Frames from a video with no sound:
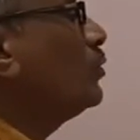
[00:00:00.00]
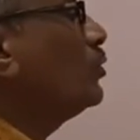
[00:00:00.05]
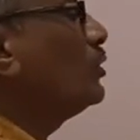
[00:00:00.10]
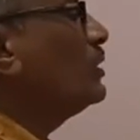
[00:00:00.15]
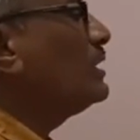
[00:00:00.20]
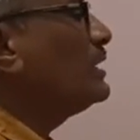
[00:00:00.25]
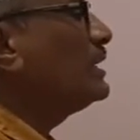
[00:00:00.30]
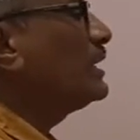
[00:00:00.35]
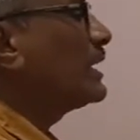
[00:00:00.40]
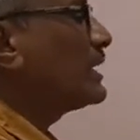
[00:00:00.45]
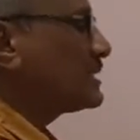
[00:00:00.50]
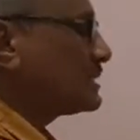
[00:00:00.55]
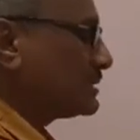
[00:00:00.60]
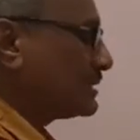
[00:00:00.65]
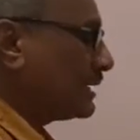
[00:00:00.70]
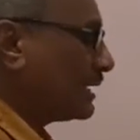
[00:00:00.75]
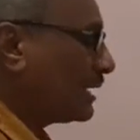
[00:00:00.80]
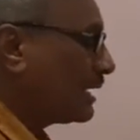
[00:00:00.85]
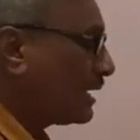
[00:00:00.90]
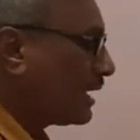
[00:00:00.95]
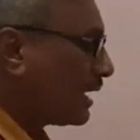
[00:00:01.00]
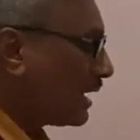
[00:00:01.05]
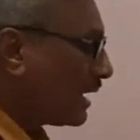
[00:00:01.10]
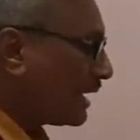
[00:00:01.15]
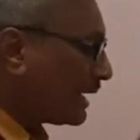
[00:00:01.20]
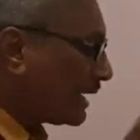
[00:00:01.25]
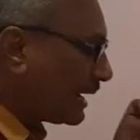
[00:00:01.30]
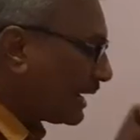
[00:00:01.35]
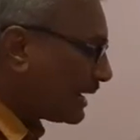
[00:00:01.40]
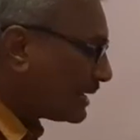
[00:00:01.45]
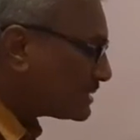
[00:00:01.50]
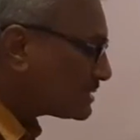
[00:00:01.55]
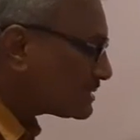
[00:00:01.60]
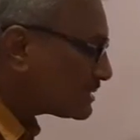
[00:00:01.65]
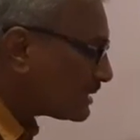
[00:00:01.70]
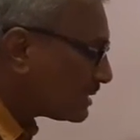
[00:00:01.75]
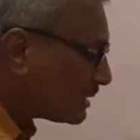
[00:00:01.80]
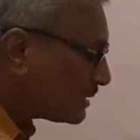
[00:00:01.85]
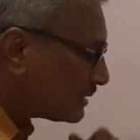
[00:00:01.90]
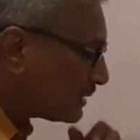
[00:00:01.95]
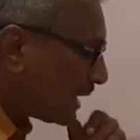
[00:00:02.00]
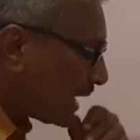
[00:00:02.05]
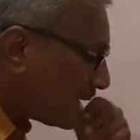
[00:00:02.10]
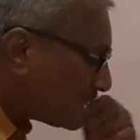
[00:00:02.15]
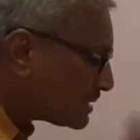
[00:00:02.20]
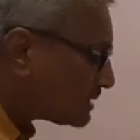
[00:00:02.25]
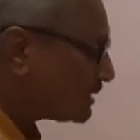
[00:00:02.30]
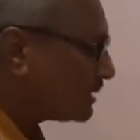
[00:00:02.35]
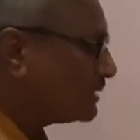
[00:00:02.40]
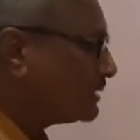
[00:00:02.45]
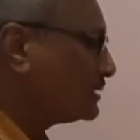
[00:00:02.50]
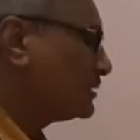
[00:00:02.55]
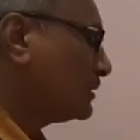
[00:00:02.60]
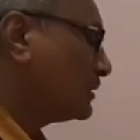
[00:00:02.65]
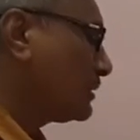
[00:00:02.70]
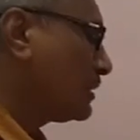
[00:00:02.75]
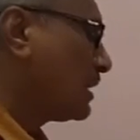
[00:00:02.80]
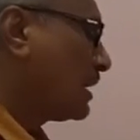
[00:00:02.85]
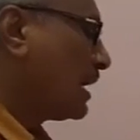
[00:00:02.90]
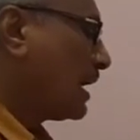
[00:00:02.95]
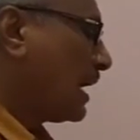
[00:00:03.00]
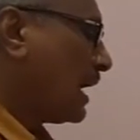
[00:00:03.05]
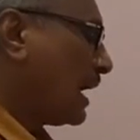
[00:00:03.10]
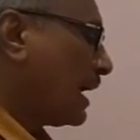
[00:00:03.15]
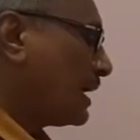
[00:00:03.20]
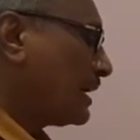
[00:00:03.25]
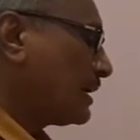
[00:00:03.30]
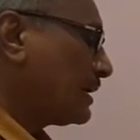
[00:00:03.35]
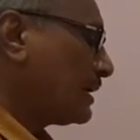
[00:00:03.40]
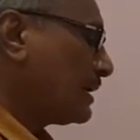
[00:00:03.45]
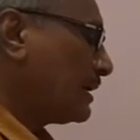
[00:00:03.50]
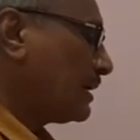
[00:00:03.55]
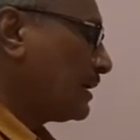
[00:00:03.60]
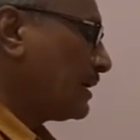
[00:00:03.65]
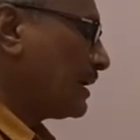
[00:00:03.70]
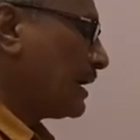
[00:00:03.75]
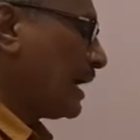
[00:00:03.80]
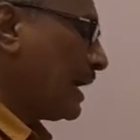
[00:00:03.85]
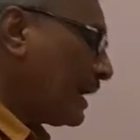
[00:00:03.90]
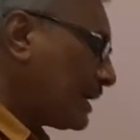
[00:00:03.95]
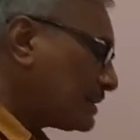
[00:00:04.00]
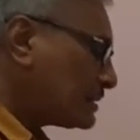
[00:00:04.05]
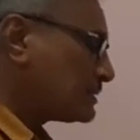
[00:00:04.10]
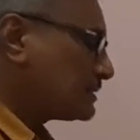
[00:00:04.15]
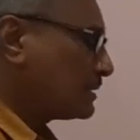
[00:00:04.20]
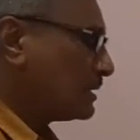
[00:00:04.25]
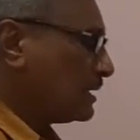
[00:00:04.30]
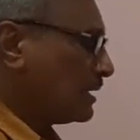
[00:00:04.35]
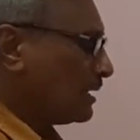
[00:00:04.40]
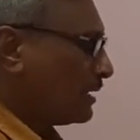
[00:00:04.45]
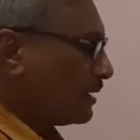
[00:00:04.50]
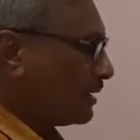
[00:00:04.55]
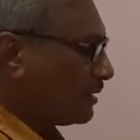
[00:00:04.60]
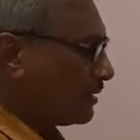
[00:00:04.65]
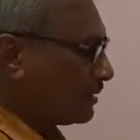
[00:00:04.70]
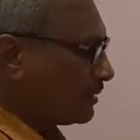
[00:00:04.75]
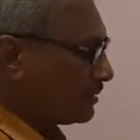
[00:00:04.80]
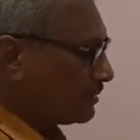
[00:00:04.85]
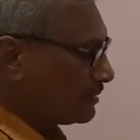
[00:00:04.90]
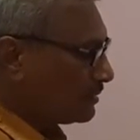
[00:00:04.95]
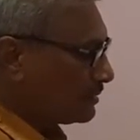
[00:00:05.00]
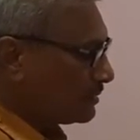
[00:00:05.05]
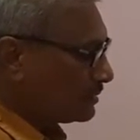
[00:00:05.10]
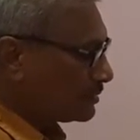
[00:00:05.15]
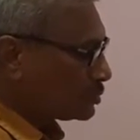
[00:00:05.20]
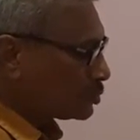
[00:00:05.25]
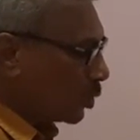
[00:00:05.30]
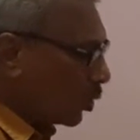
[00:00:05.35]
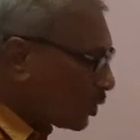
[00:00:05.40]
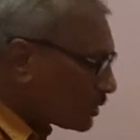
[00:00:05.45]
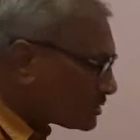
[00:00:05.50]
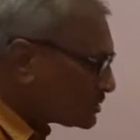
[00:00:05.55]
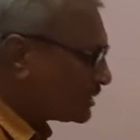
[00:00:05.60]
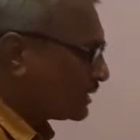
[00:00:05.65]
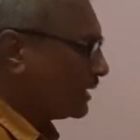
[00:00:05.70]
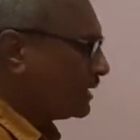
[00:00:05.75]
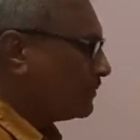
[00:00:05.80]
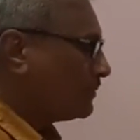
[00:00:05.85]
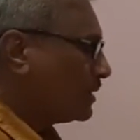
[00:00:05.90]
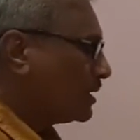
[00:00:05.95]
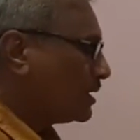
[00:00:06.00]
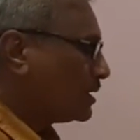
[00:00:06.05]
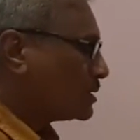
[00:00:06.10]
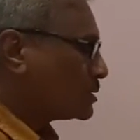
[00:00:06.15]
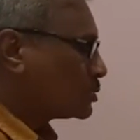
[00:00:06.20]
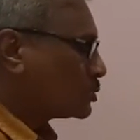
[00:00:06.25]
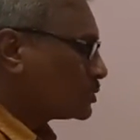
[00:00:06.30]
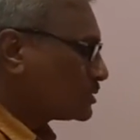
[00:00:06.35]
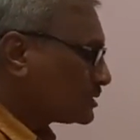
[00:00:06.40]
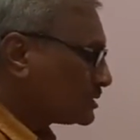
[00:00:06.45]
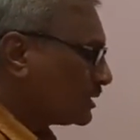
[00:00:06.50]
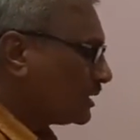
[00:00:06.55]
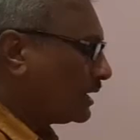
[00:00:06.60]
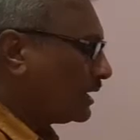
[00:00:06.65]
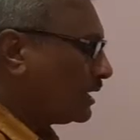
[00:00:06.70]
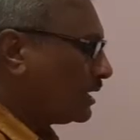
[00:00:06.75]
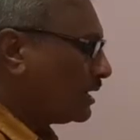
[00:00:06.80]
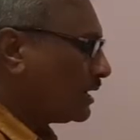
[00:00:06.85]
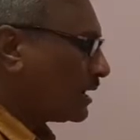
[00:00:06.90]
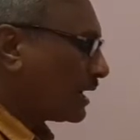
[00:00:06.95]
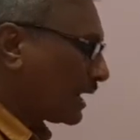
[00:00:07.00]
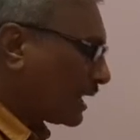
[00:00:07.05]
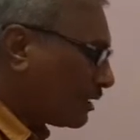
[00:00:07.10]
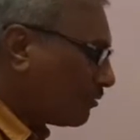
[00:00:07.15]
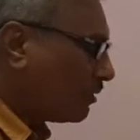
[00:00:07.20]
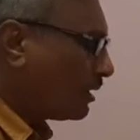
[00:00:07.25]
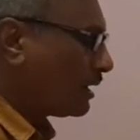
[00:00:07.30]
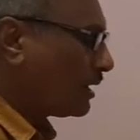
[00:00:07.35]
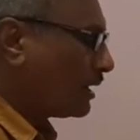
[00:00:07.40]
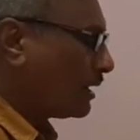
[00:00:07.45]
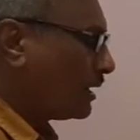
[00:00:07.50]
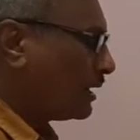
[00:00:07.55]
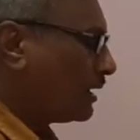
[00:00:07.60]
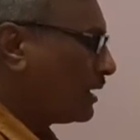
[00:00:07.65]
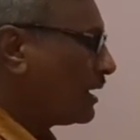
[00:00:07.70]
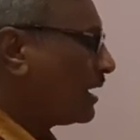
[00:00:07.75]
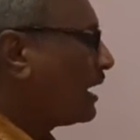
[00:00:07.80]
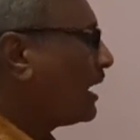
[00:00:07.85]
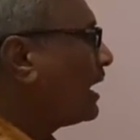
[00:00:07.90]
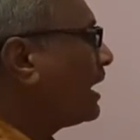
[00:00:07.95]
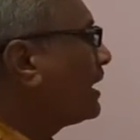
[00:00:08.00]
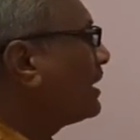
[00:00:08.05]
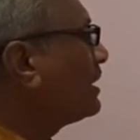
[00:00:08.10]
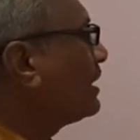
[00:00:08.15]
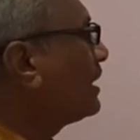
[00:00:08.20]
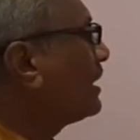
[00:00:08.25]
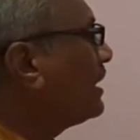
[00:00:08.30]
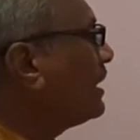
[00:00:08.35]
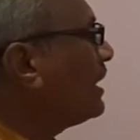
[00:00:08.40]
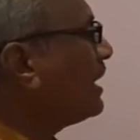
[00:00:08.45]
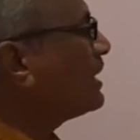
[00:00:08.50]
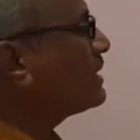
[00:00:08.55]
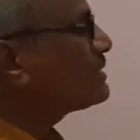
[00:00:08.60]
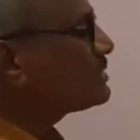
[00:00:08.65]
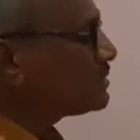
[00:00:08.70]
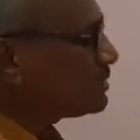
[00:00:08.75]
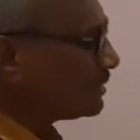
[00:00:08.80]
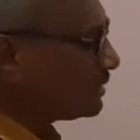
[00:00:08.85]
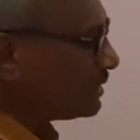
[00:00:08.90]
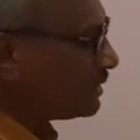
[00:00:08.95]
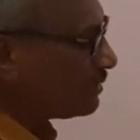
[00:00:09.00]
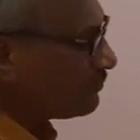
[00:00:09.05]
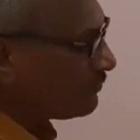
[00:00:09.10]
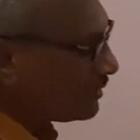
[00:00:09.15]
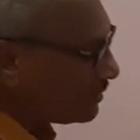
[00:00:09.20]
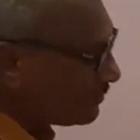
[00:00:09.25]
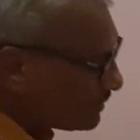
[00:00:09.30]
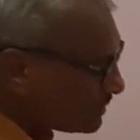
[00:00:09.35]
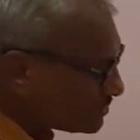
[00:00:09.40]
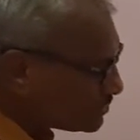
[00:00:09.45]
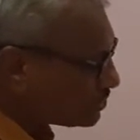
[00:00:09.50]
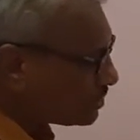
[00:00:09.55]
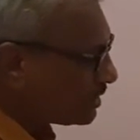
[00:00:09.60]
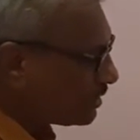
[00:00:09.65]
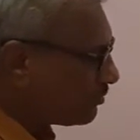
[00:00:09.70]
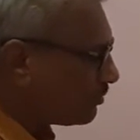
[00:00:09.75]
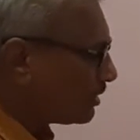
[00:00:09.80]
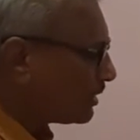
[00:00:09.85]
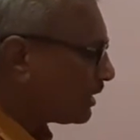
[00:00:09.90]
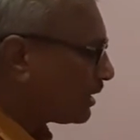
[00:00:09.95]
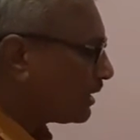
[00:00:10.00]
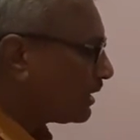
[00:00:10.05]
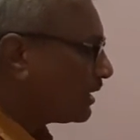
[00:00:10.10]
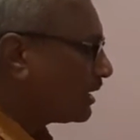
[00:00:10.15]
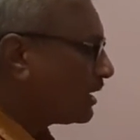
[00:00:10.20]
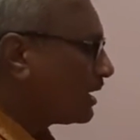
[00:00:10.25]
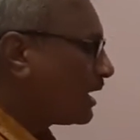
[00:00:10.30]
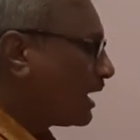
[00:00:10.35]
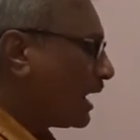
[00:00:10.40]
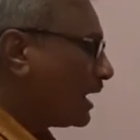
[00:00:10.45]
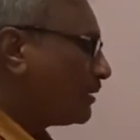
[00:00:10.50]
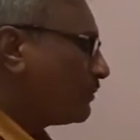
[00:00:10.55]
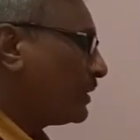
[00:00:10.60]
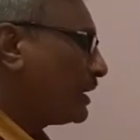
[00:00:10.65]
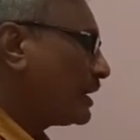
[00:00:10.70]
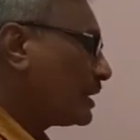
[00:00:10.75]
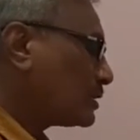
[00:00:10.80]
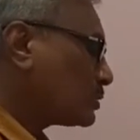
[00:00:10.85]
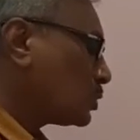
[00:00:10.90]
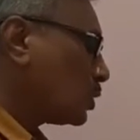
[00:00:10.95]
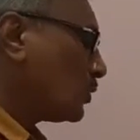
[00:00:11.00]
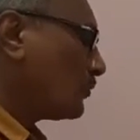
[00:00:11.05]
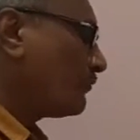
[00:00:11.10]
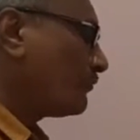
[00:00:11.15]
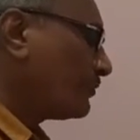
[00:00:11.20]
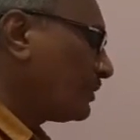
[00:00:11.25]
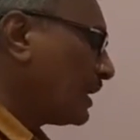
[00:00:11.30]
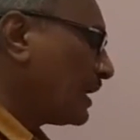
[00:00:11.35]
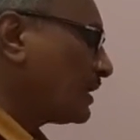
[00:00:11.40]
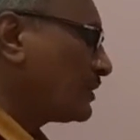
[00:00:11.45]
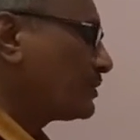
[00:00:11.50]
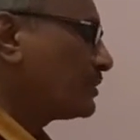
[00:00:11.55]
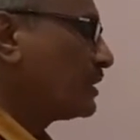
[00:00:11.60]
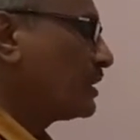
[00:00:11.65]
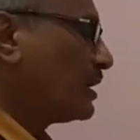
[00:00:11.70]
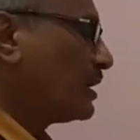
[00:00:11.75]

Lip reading: Mohan Girase, and that culture has taught him to study regularly, and he has studied very much regularly, and because of that